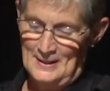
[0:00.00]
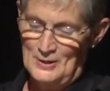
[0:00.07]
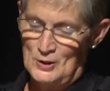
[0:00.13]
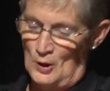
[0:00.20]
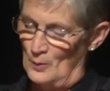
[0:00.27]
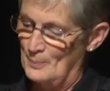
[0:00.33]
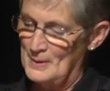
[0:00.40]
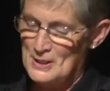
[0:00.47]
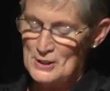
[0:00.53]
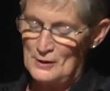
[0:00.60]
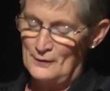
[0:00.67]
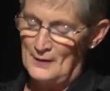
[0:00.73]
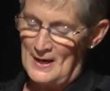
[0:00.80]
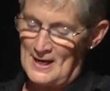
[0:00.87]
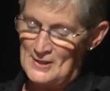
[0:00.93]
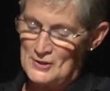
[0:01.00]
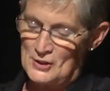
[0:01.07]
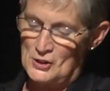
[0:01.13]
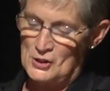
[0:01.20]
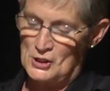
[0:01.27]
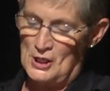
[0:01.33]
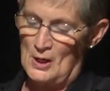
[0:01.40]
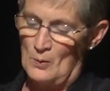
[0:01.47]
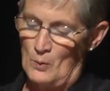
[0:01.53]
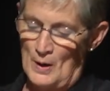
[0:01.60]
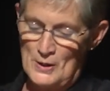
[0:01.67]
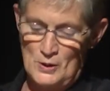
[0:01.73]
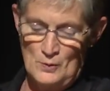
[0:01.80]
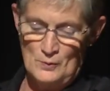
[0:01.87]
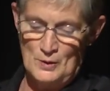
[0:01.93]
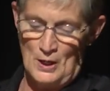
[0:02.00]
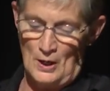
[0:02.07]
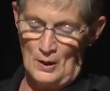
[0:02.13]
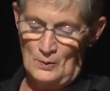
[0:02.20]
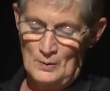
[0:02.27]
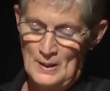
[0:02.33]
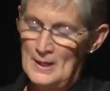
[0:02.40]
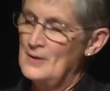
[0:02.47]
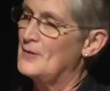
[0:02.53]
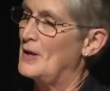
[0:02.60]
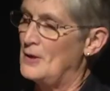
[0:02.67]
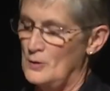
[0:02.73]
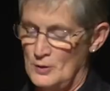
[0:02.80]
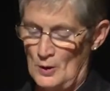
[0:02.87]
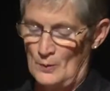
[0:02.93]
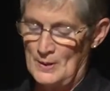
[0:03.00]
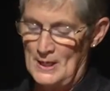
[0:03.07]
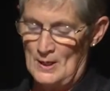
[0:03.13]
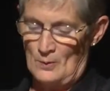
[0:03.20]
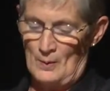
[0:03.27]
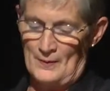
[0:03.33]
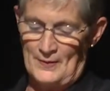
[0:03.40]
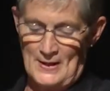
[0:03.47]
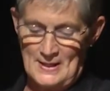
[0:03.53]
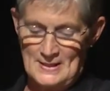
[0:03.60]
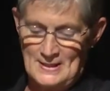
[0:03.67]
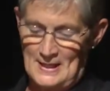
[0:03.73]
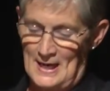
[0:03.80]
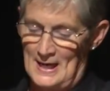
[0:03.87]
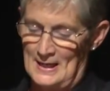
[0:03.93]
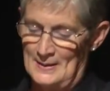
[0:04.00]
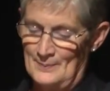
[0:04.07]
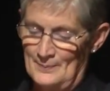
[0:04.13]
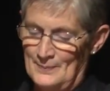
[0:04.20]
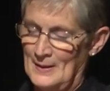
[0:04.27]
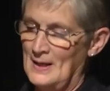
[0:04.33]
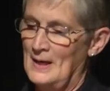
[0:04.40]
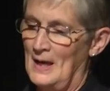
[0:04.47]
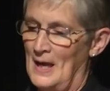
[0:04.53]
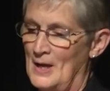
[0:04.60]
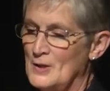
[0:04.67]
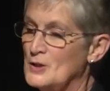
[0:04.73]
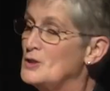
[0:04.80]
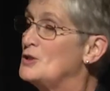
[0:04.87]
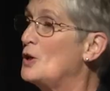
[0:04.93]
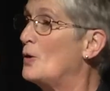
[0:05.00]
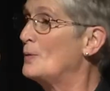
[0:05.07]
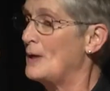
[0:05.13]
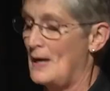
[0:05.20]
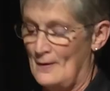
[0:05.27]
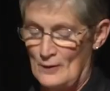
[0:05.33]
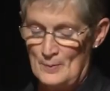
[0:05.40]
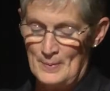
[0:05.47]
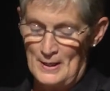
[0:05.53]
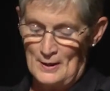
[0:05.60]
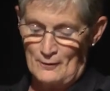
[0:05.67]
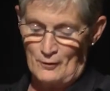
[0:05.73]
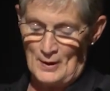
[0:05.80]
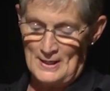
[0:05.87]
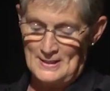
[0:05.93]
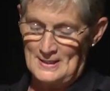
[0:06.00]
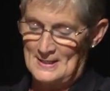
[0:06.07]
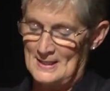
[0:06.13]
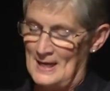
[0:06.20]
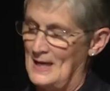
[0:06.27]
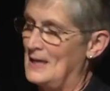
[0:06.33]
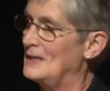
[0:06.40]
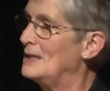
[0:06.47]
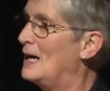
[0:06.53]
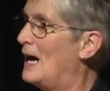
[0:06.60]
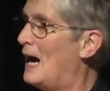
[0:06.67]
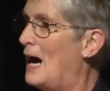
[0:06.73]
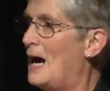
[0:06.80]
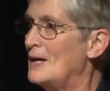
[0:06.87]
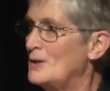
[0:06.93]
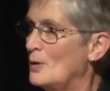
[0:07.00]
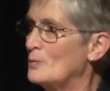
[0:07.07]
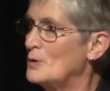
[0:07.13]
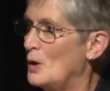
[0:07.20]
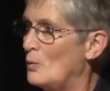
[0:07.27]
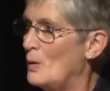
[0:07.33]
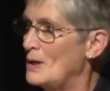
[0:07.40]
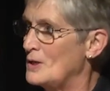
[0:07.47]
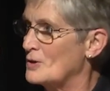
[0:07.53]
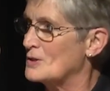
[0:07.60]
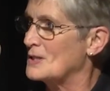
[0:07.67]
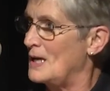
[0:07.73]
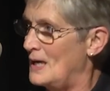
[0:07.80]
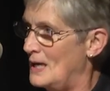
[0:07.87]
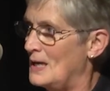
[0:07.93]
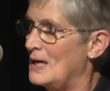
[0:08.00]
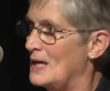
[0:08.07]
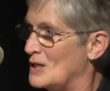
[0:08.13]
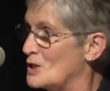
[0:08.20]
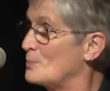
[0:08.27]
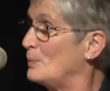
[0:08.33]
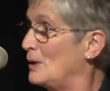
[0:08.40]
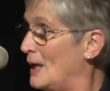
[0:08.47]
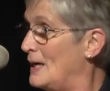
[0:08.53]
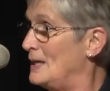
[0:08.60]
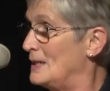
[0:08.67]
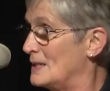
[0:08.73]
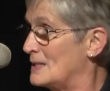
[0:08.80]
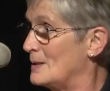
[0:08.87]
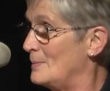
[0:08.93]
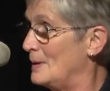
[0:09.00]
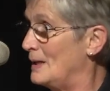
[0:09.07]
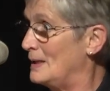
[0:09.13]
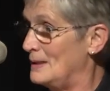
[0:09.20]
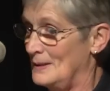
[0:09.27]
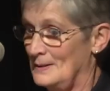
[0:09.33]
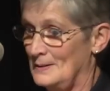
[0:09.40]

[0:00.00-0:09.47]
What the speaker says: Don't be so fast to share what you know that you don't hear what they say. And don't ever be afraid to say, I don't know what you're saying, explain it to me.